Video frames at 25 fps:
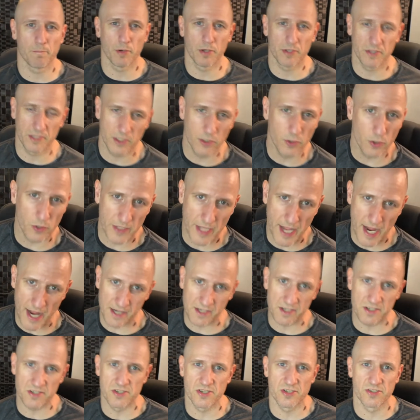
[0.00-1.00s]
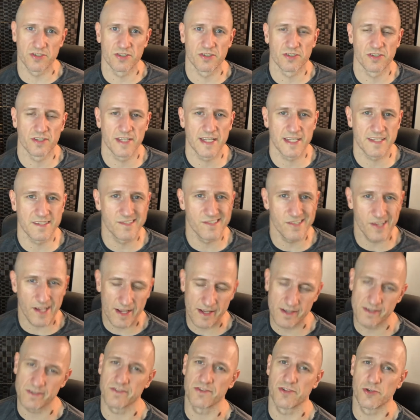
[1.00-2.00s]
but the old adage that
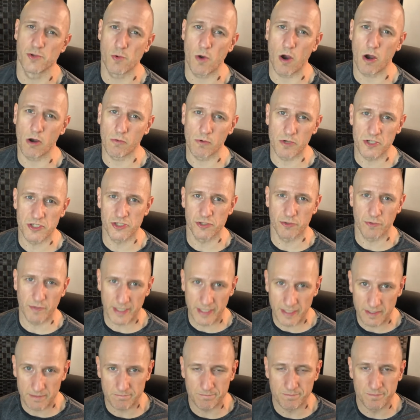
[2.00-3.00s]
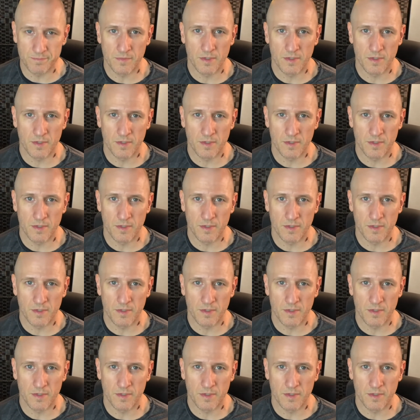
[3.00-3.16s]
says you are what you eat